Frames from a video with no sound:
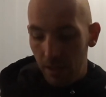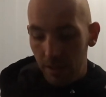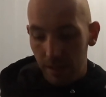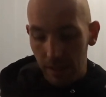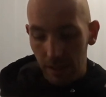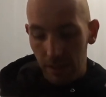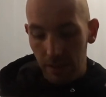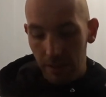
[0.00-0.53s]

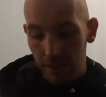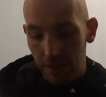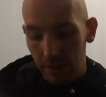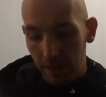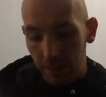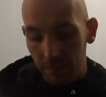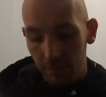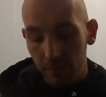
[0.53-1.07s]

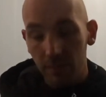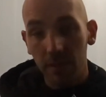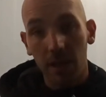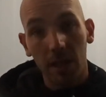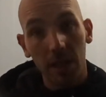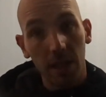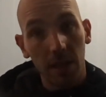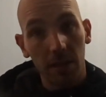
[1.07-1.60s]
So
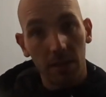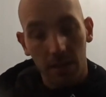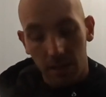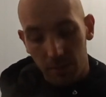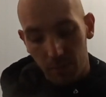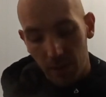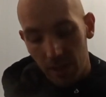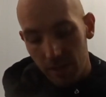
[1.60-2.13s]
not that
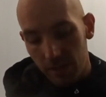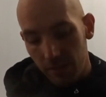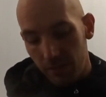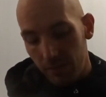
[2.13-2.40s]
expensive